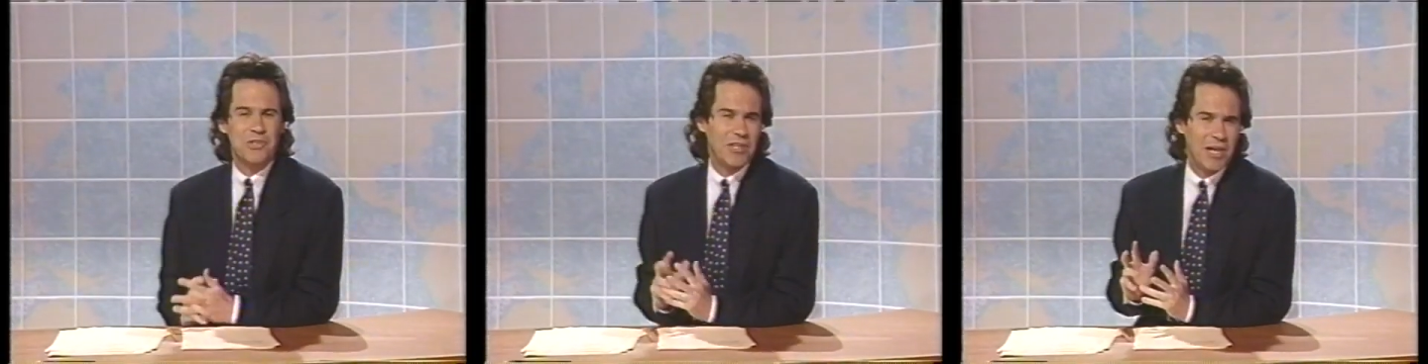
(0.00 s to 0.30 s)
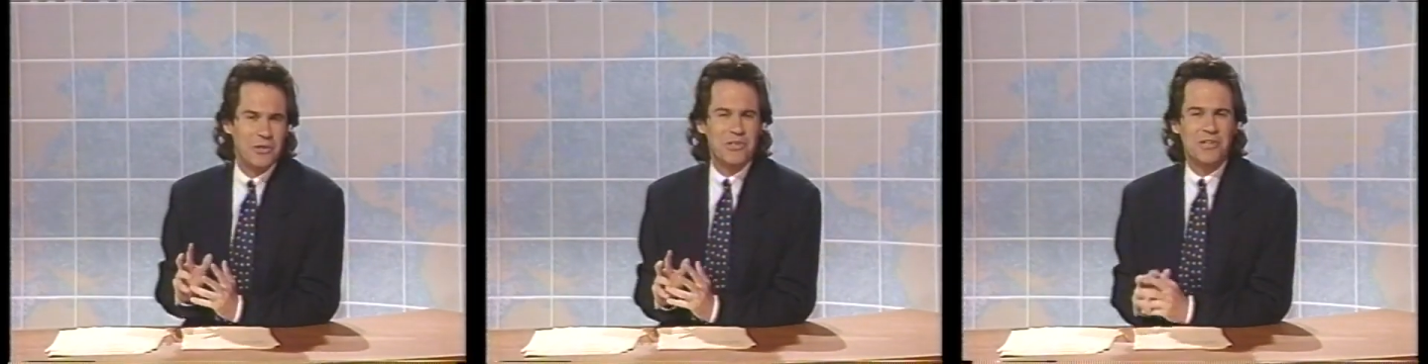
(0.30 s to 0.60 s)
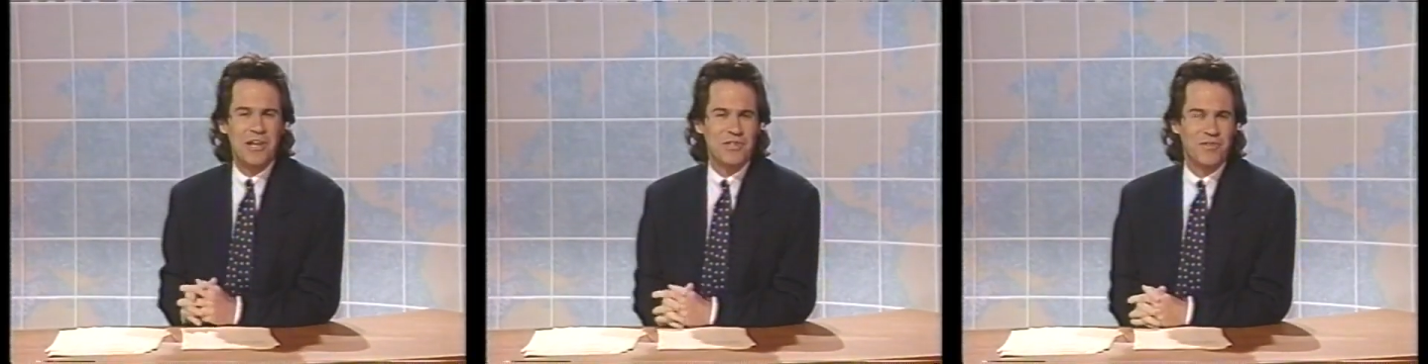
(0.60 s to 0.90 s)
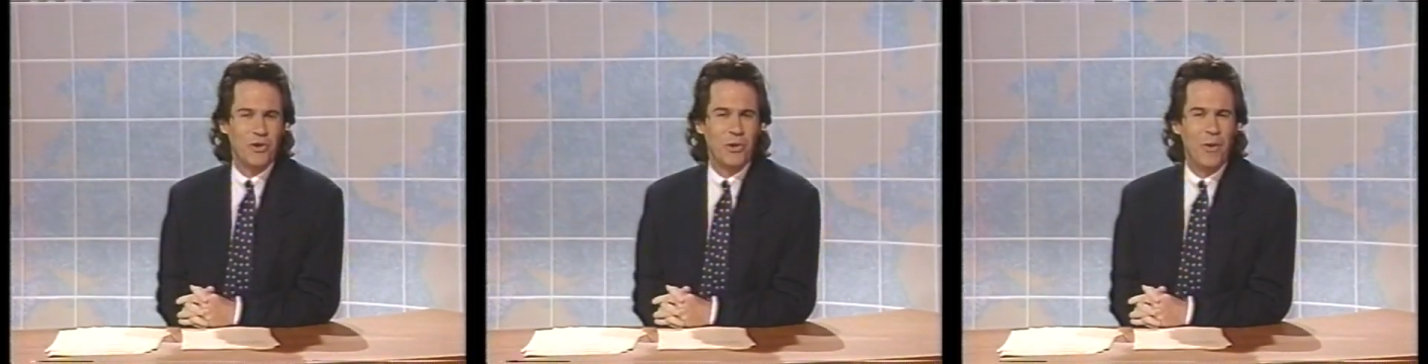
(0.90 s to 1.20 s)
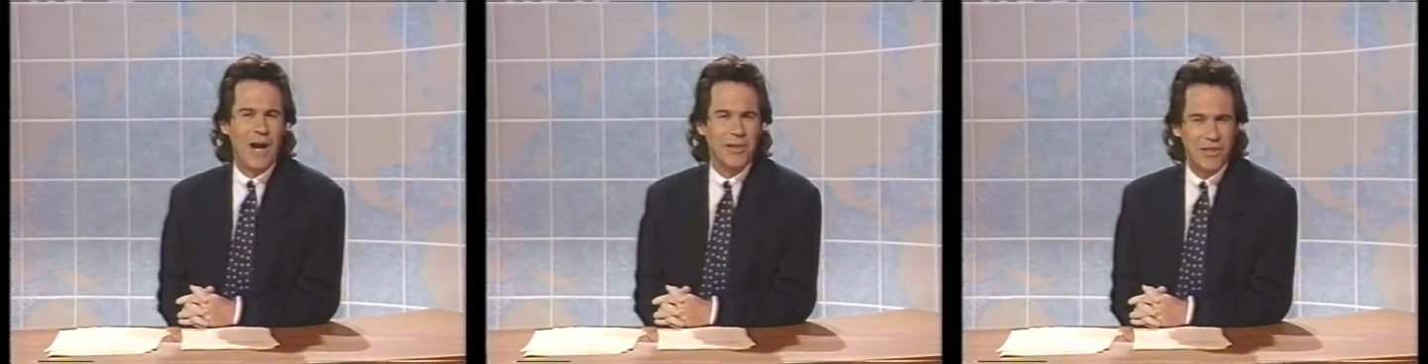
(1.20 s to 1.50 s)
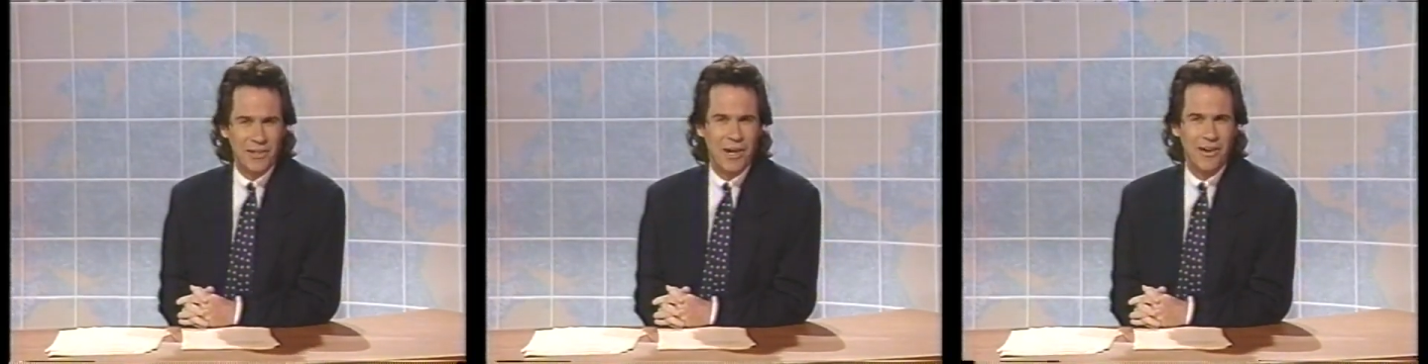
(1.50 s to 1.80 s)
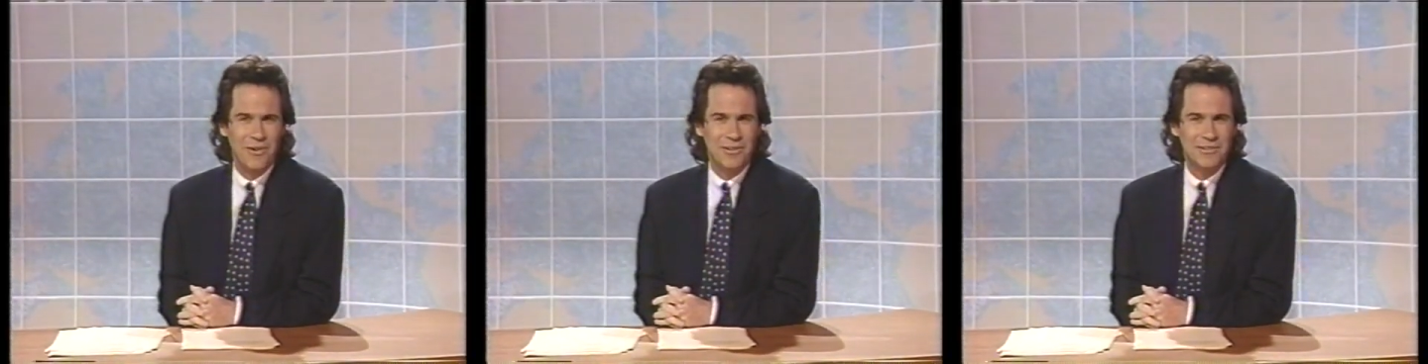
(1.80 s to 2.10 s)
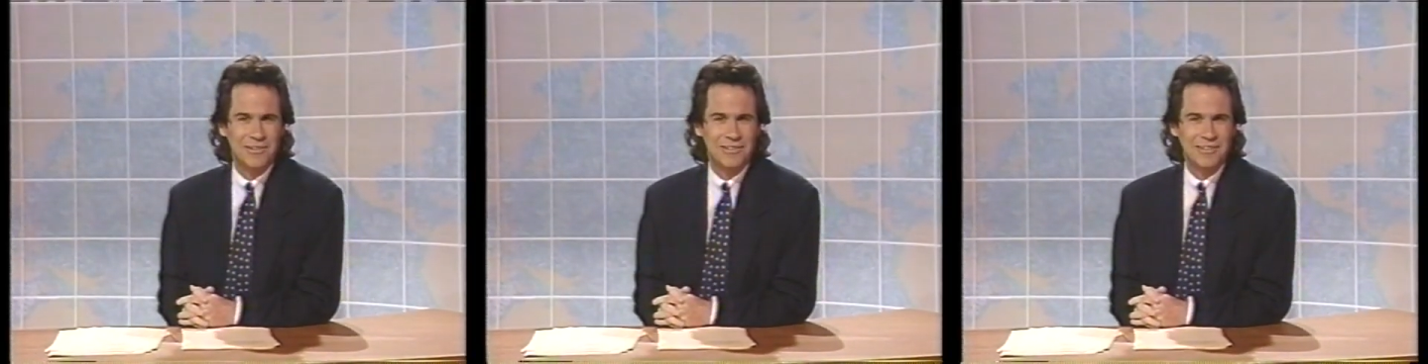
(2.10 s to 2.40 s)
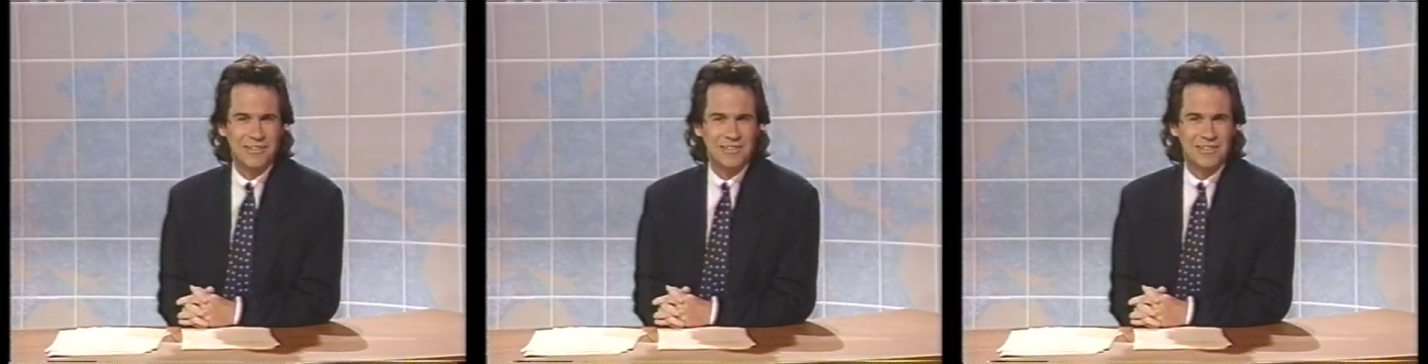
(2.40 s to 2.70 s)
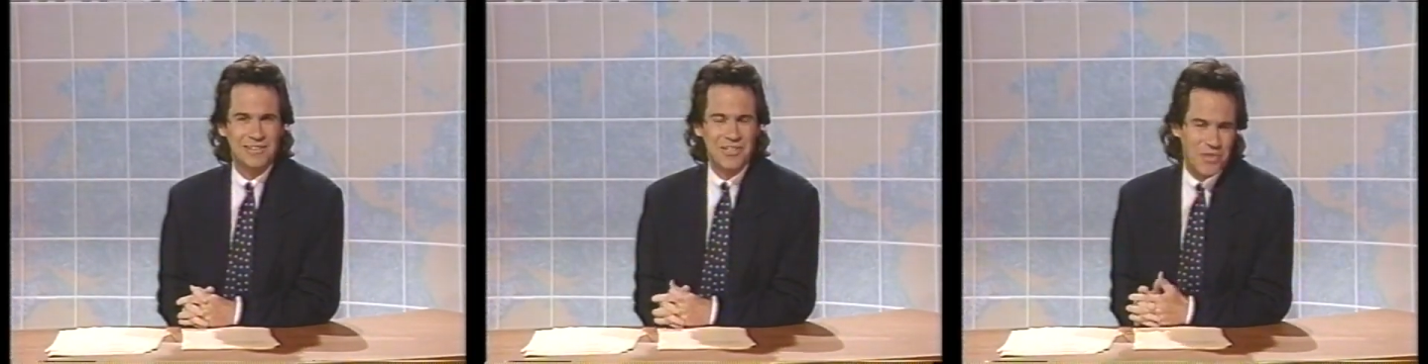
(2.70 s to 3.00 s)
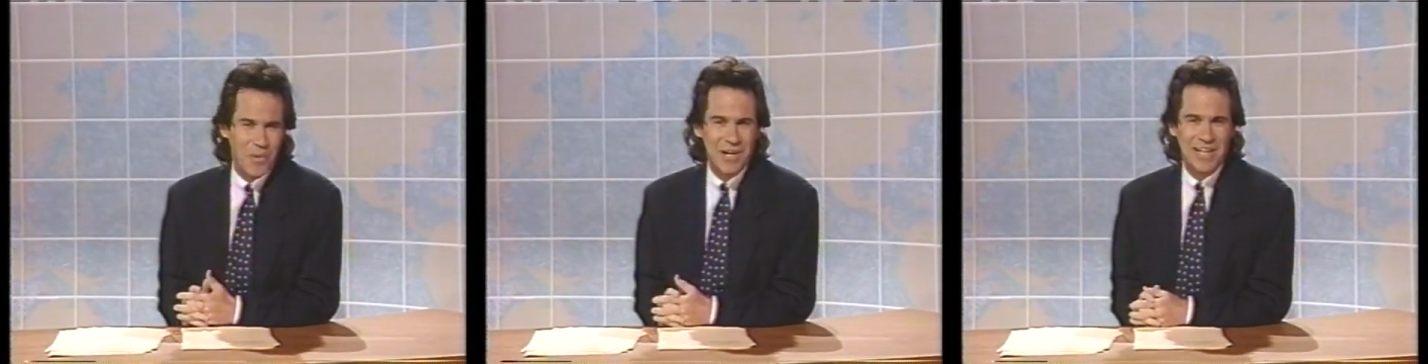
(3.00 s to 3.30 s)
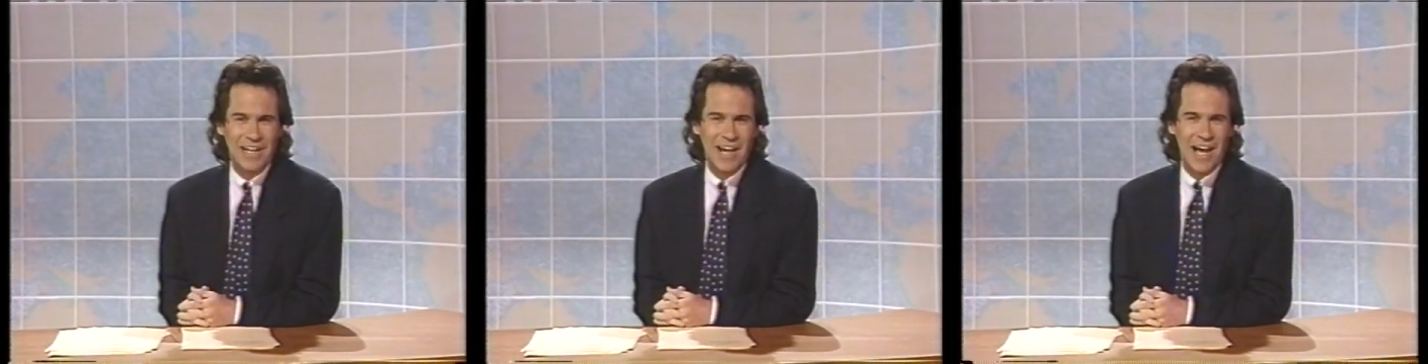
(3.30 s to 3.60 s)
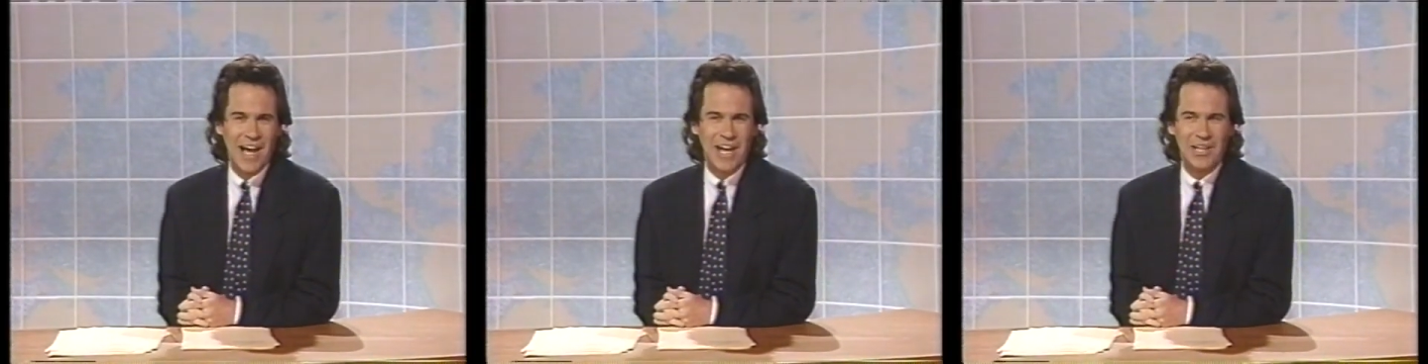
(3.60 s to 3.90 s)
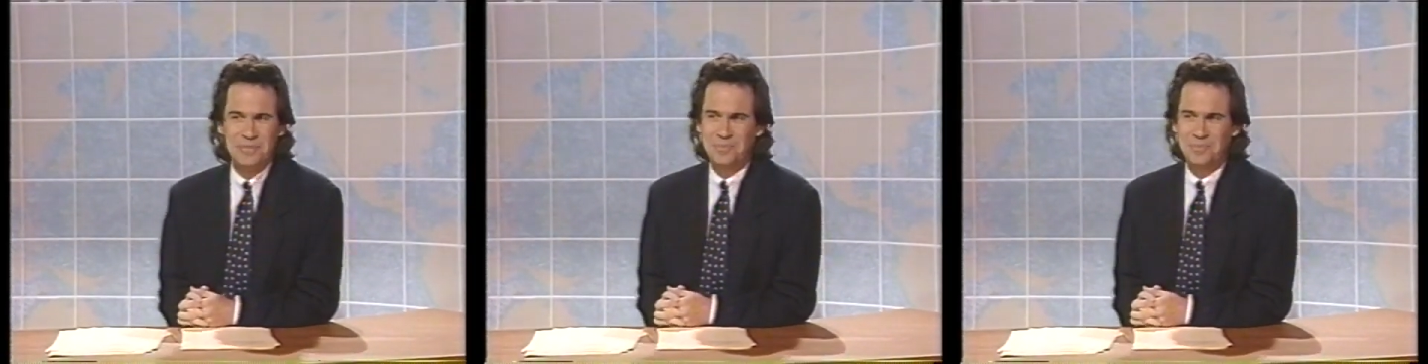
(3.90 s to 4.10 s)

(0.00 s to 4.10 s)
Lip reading: see other states for a while, you know. Let's work it out.